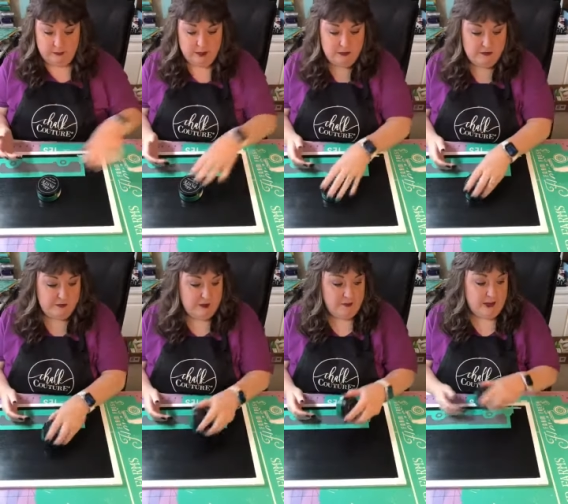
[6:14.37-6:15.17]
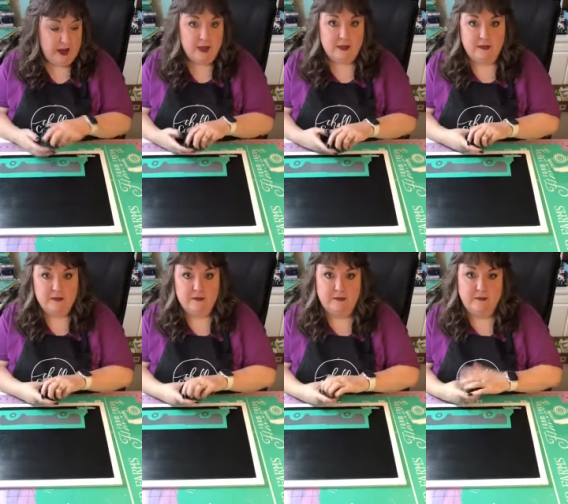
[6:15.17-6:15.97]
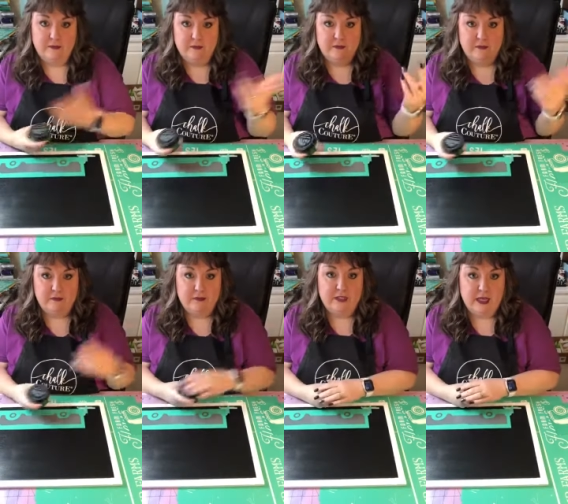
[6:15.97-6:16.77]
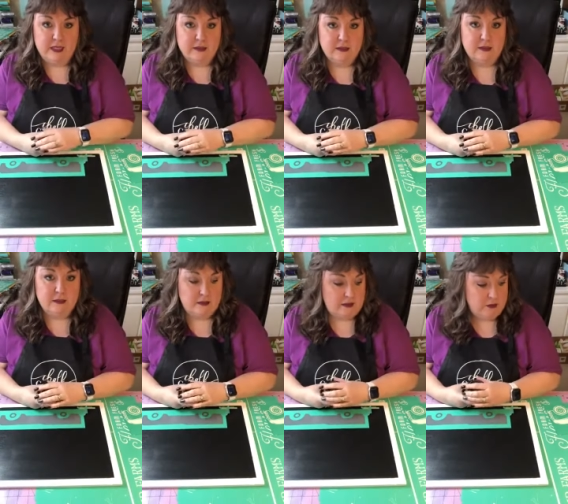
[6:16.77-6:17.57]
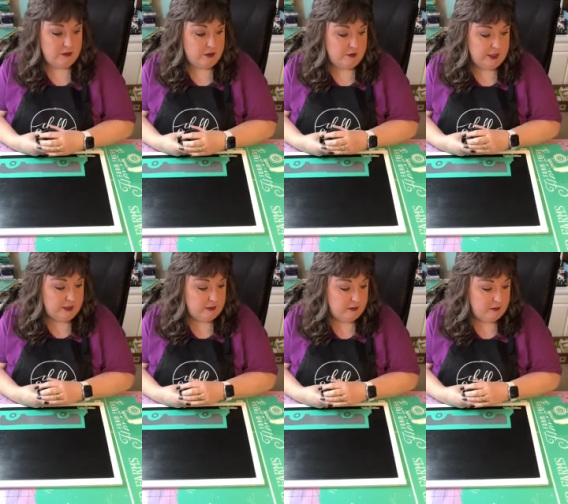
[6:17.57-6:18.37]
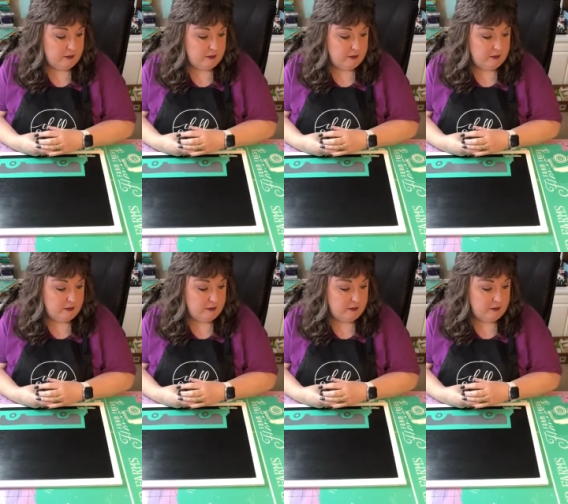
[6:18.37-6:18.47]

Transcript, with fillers: give me feedback. Yes, do the green.